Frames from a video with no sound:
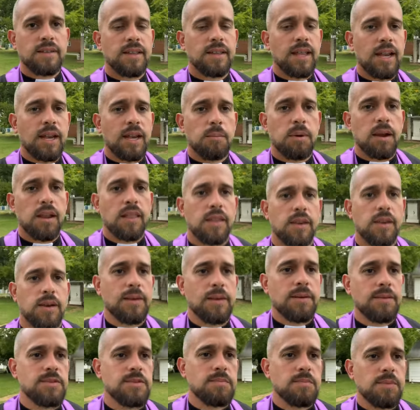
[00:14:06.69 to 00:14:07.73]
anybody that
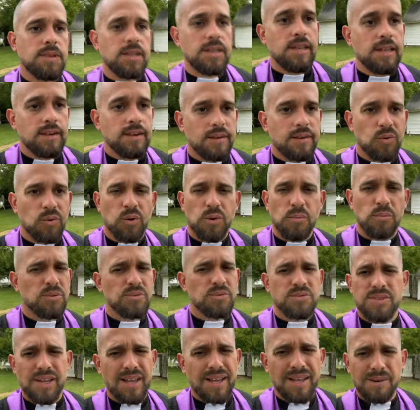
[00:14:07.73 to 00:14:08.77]
knows me,
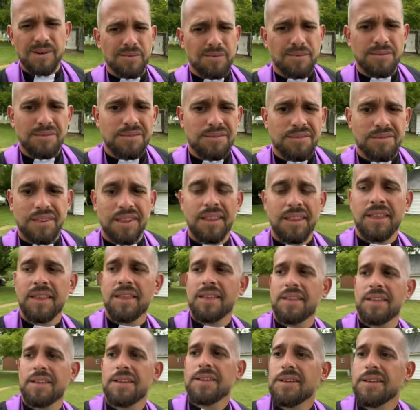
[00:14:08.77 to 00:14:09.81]
normal's not
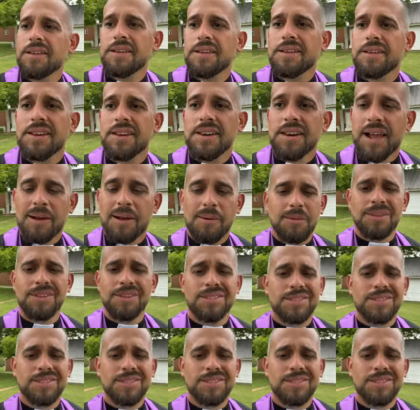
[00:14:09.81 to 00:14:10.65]
not really